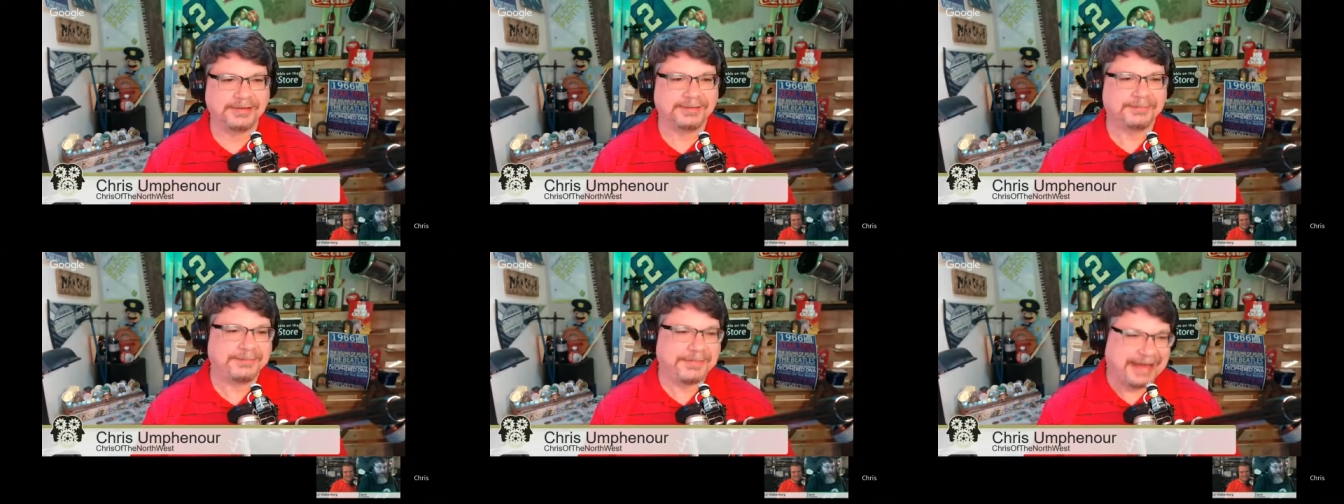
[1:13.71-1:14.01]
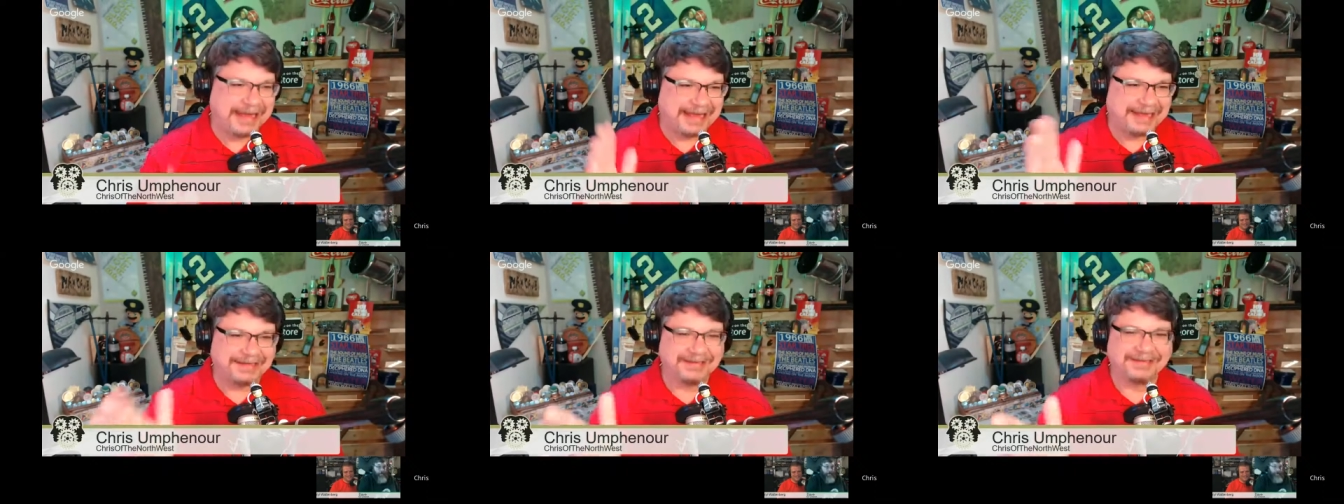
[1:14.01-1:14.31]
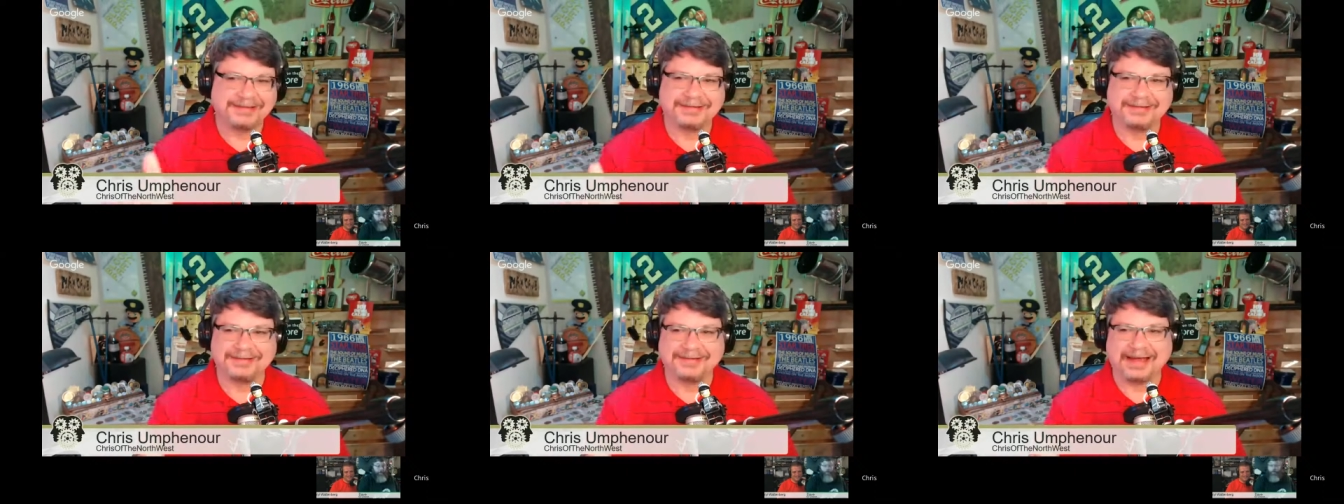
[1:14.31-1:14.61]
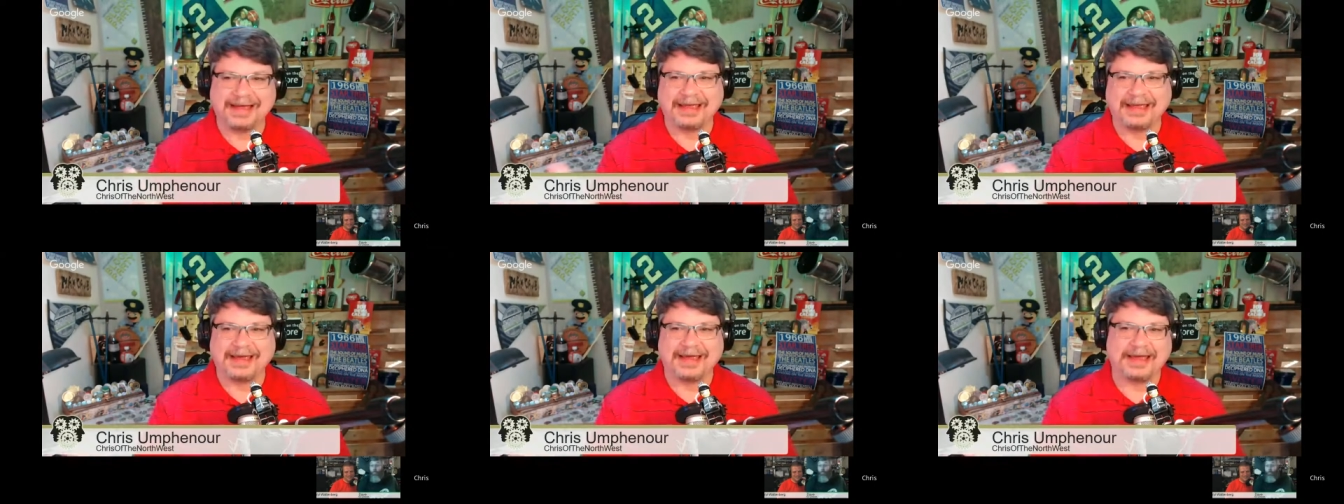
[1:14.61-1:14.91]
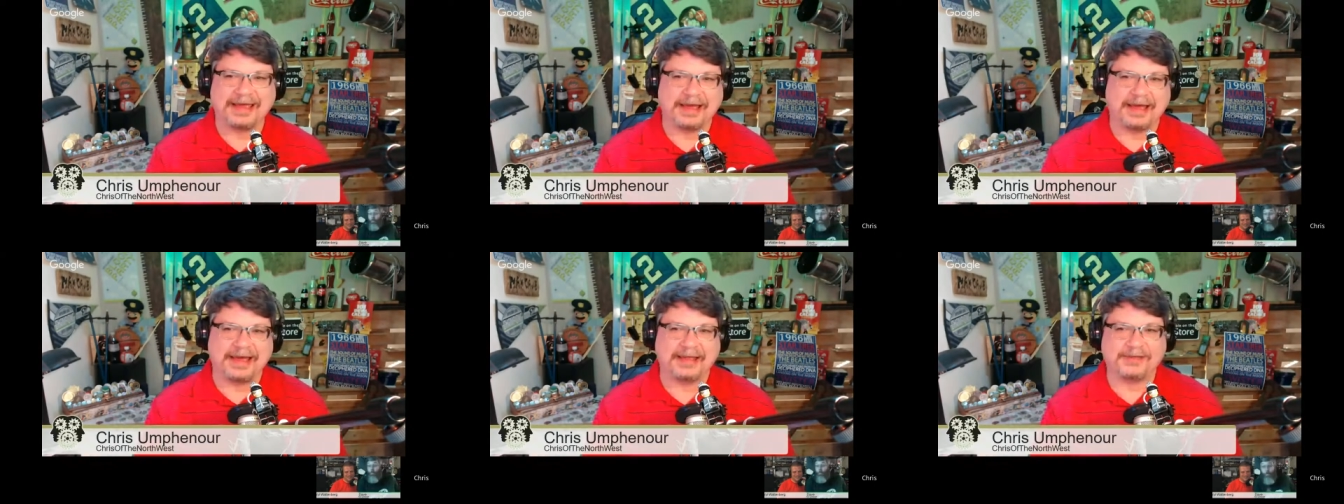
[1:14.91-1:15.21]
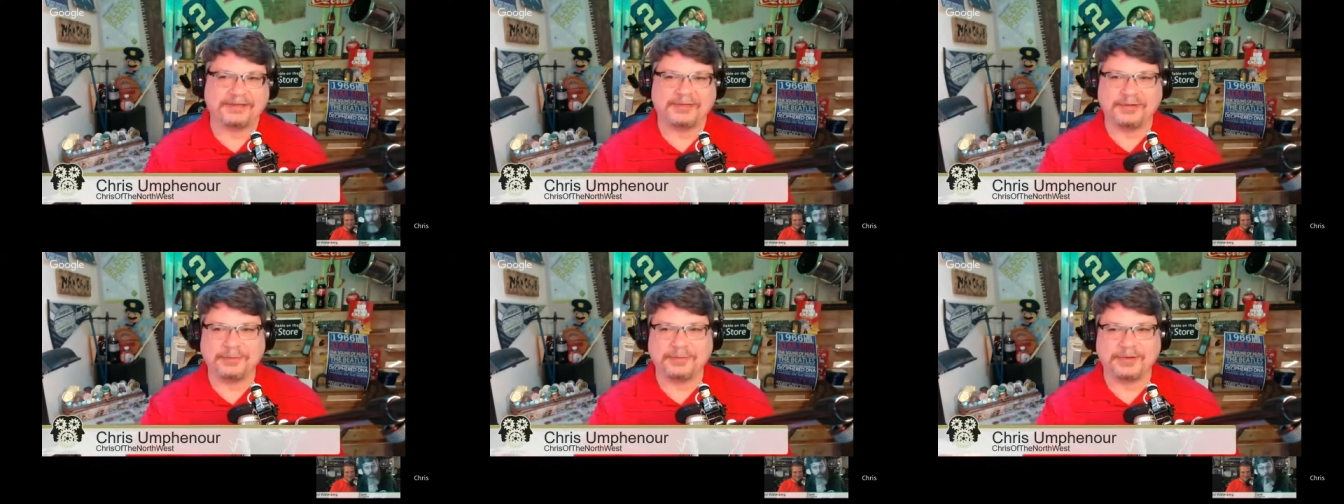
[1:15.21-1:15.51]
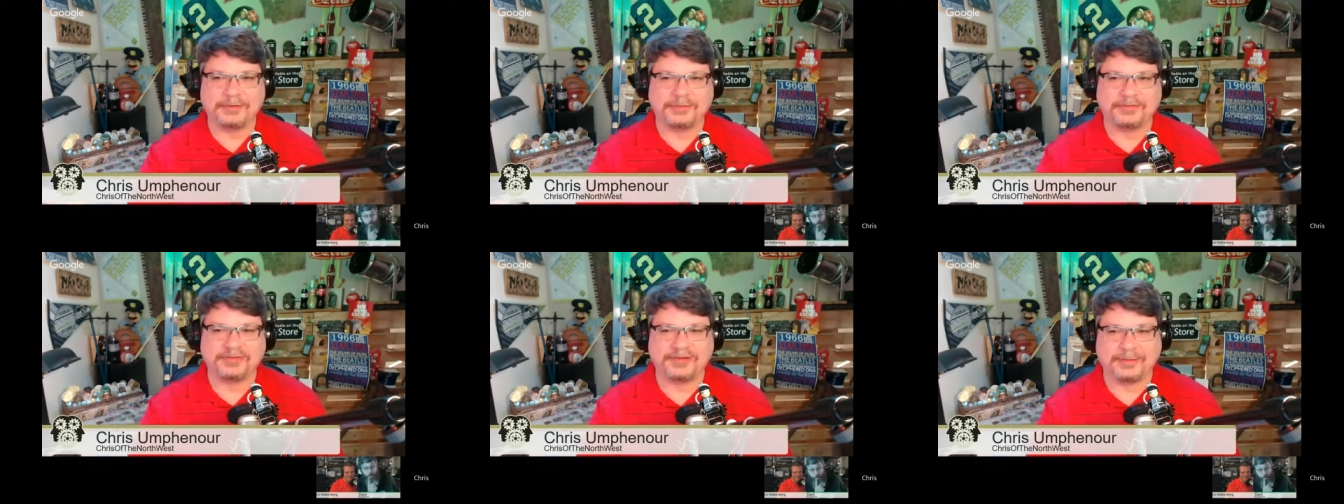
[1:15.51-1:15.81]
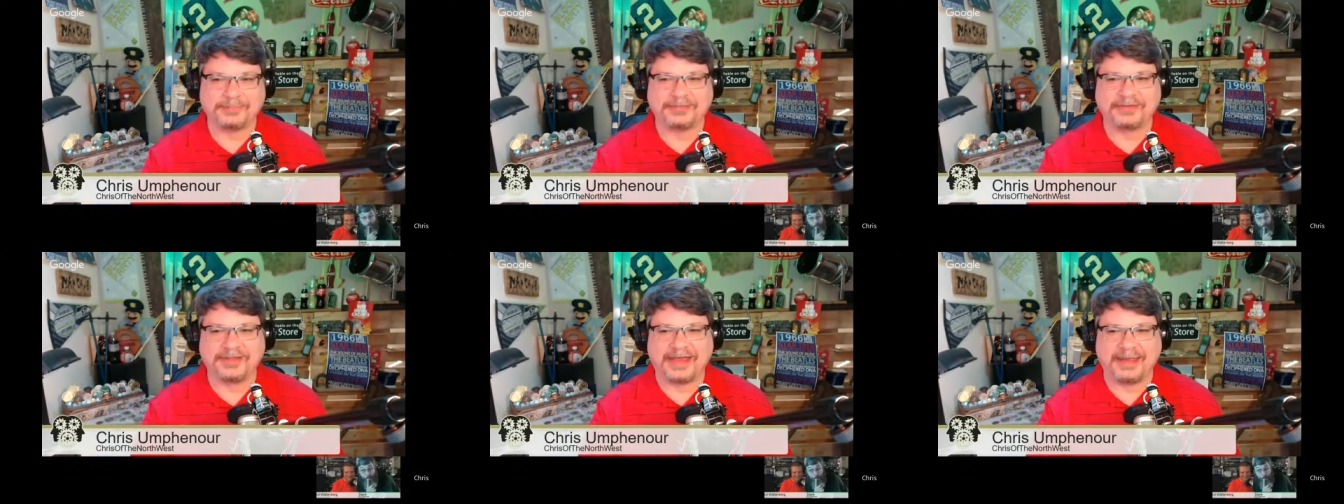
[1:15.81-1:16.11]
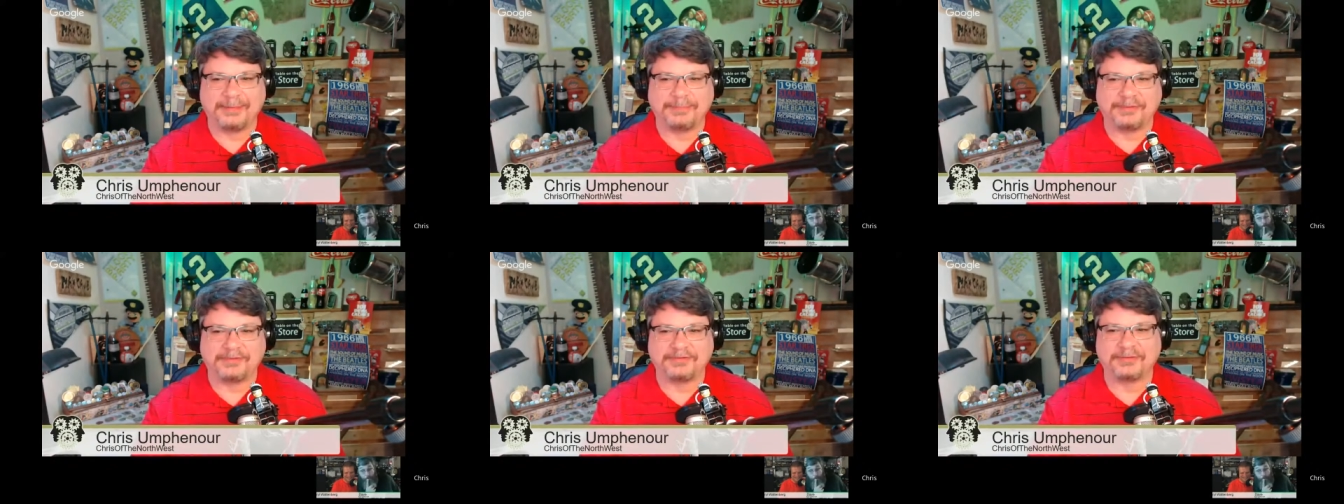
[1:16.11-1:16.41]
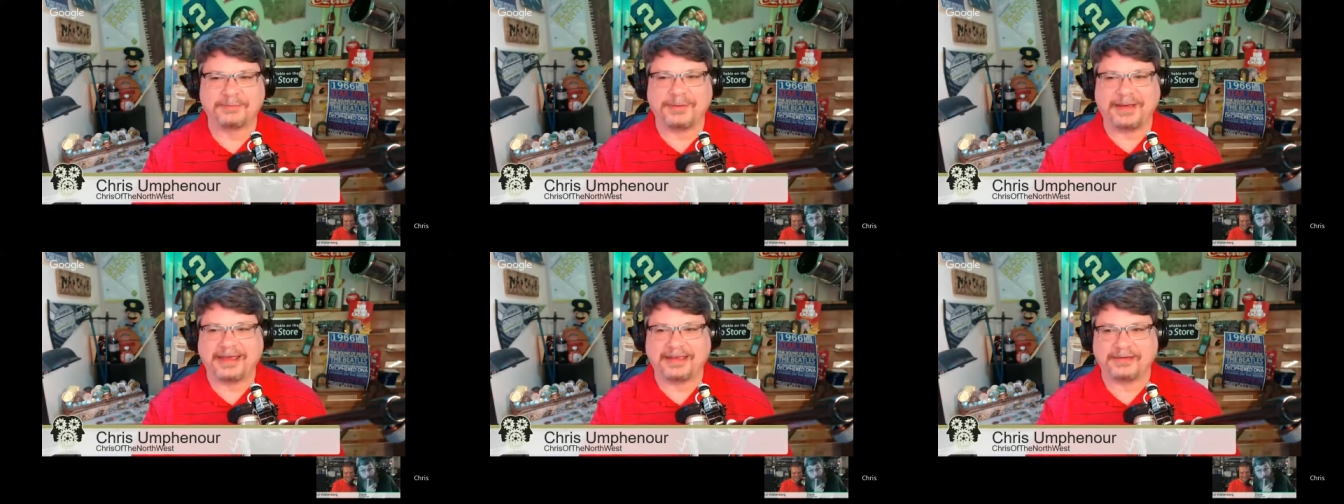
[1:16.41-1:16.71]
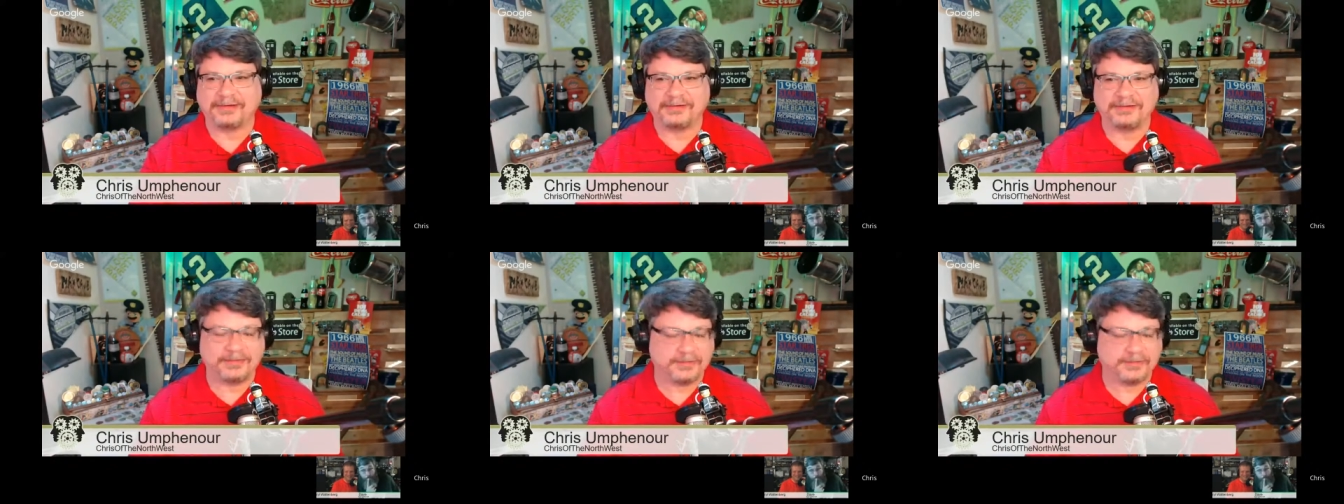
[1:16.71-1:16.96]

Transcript: But I assumed it was some type of spice.